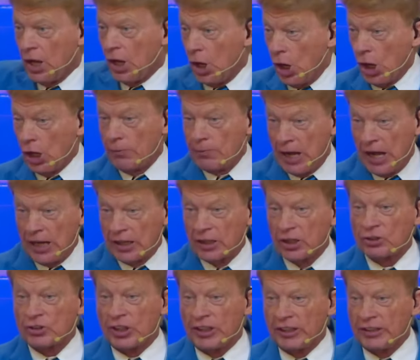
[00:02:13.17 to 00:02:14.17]

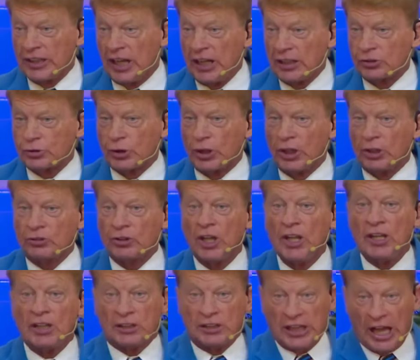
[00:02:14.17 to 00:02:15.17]
whoremongers and adulterers,
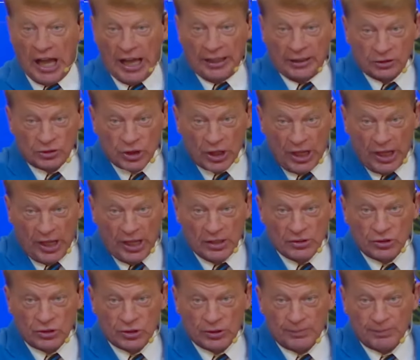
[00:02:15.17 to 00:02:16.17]
God will
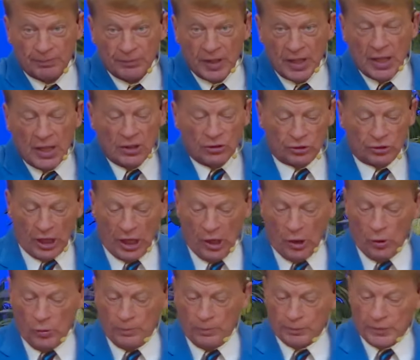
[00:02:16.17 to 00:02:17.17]
judge.
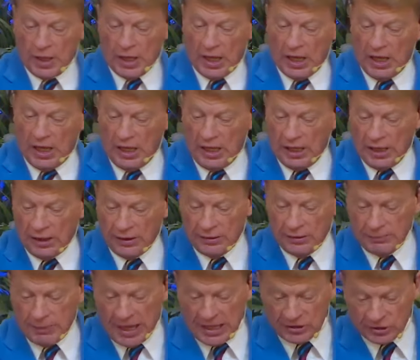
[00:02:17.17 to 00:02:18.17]
So
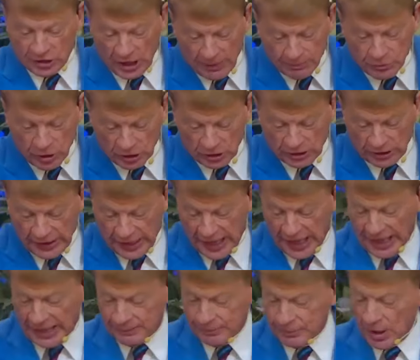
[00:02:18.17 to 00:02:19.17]
my subject
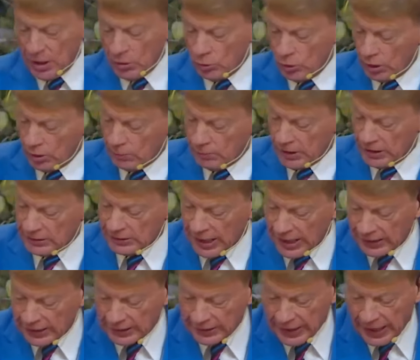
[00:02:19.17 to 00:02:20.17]
tonight will be
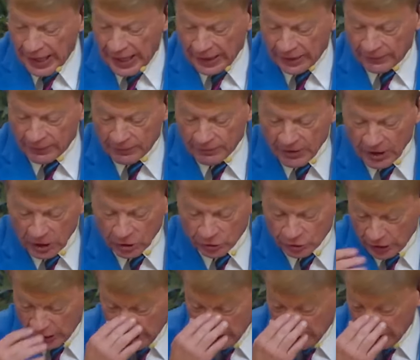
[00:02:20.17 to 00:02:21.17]
taken out of a
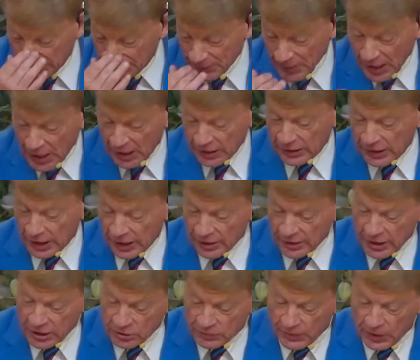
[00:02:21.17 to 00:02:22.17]
verse here. None
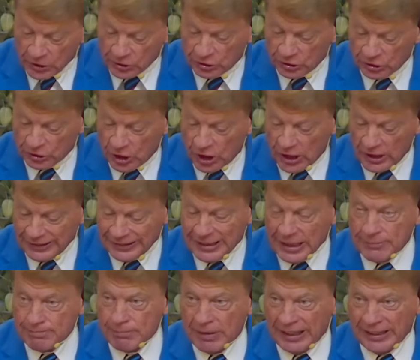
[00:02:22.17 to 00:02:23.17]
of these verses are
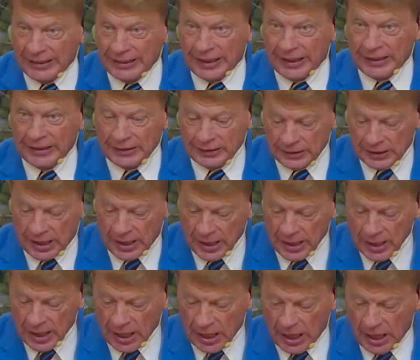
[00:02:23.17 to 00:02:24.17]
demeaning.
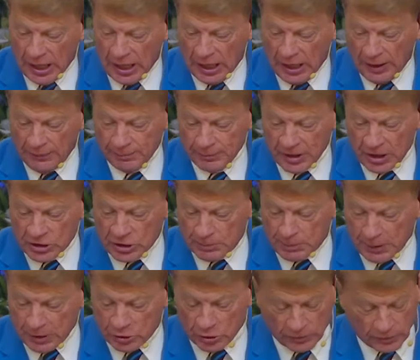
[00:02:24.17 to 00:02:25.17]
It's a
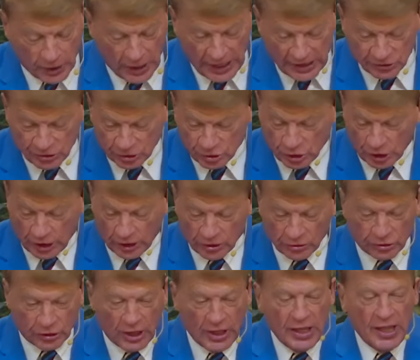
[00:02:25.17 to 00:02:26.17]
picture of Christ the
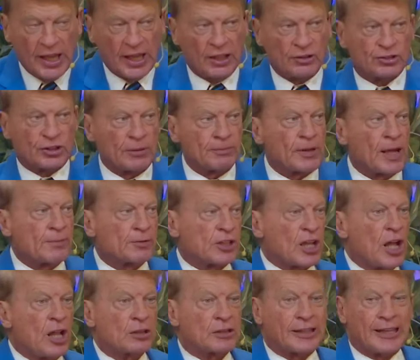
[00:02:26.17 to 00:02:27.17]
church, and sometimes
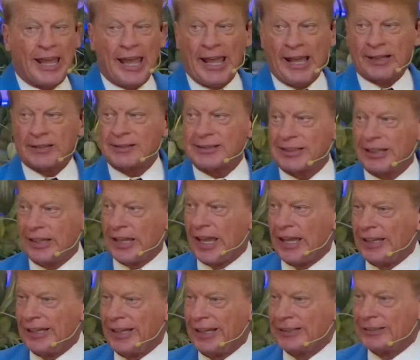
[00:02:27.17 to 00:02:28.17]
called cant,
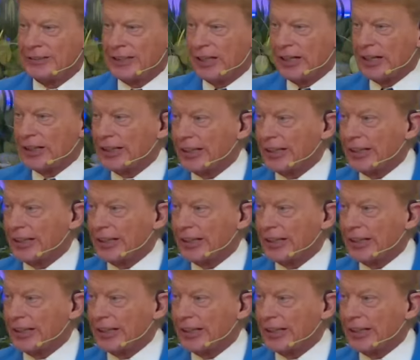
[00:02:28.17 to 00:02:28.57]
C-A-N-T,